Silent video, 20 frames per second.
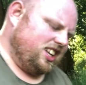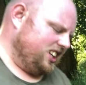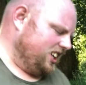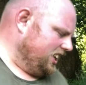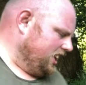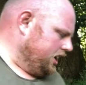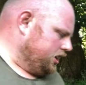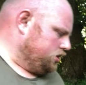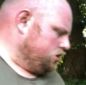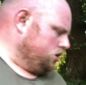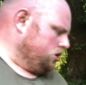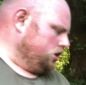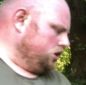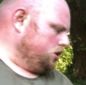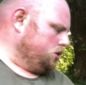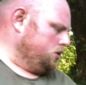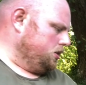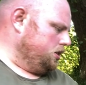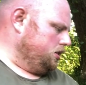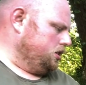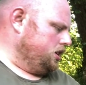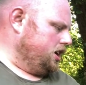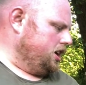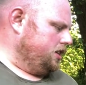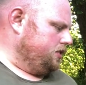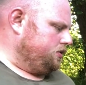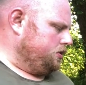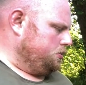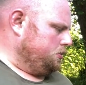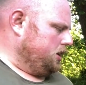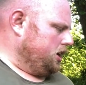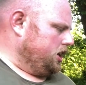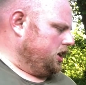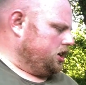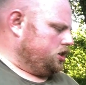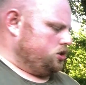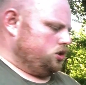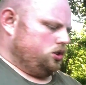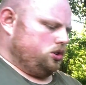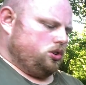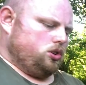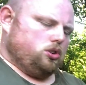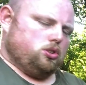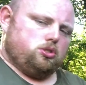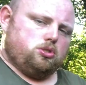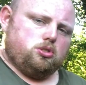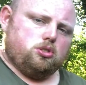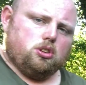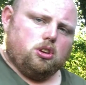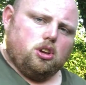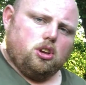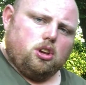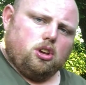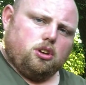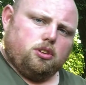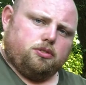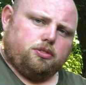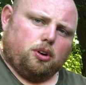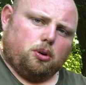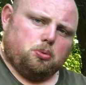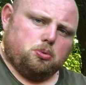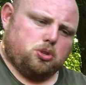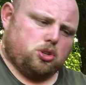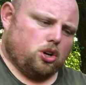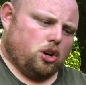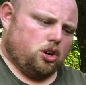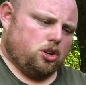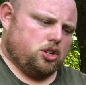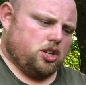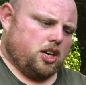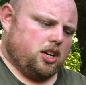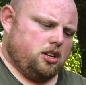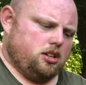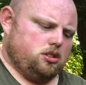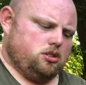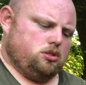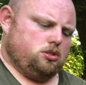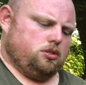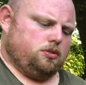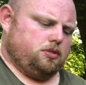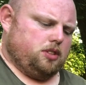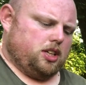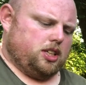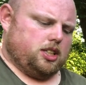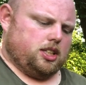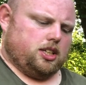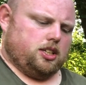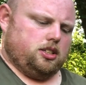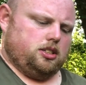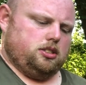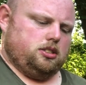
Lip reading: electrical equipment for my electrical goods, phone charger, stuff like that.